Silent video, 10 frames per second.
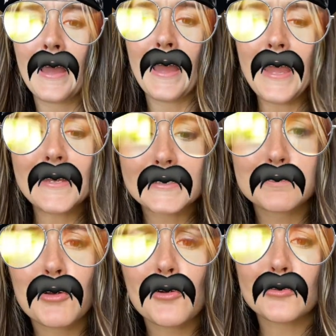Hey,
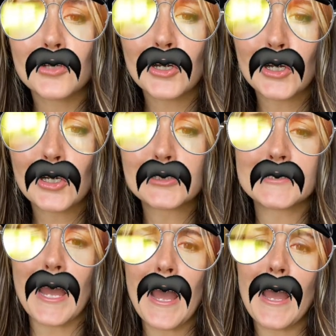Explorer
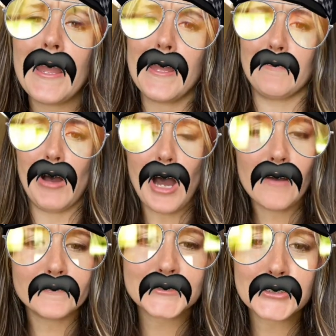learners. I am
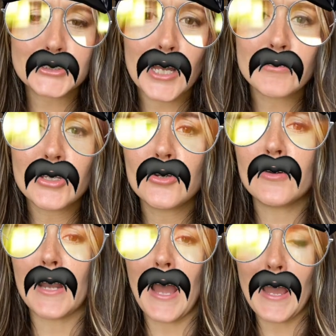Officer W,
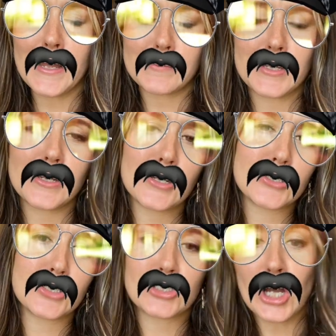and I am here
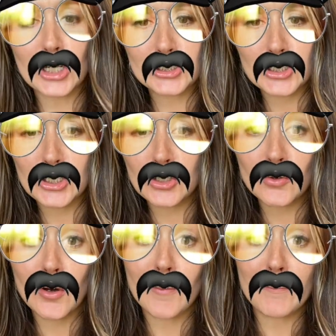to talk to
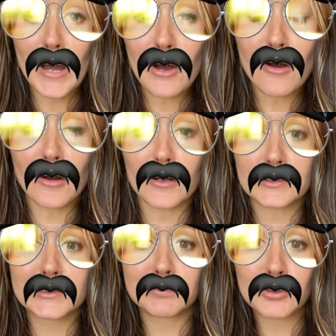you about our
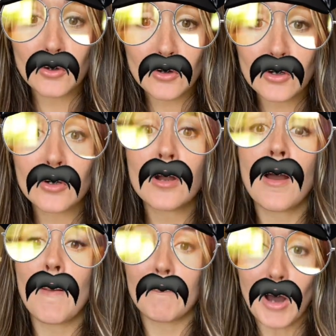Explorer
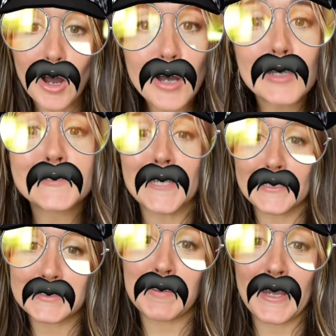Pause
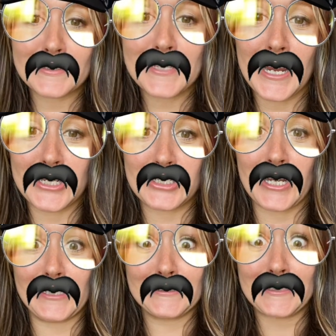
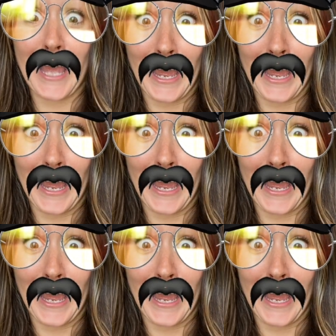Expectations.